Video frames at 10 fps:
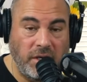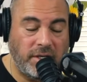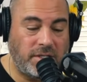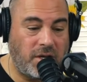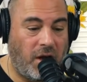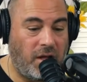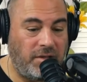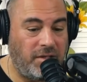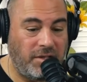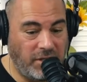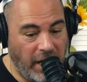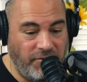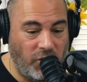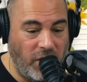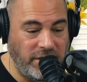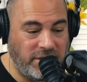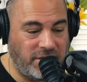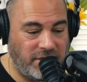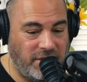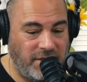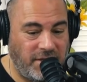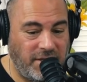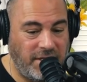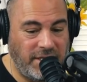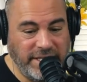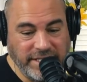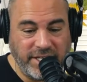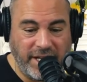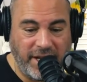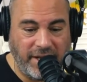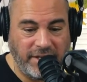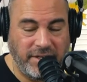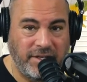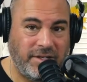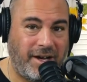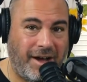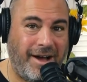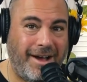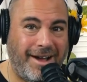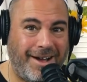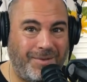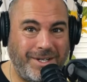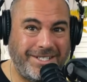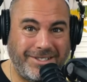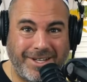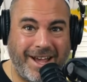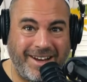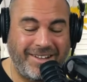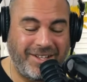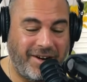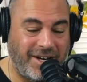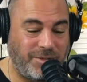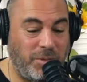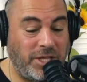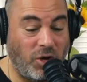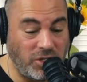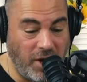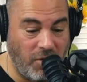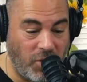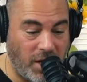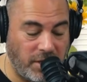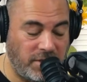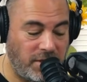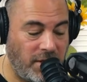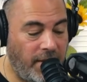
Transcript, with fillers: It's called Da Voice Israel, which is kind of hilarious. But those are our words.